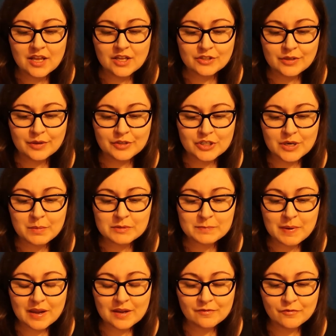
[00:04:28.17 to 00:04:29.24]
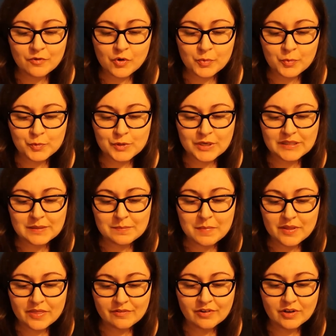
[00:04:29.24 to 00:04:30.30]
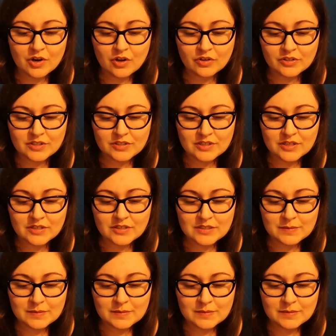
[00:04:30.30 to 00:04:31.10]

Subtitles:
So it jumps back and forth between the mother and Constance,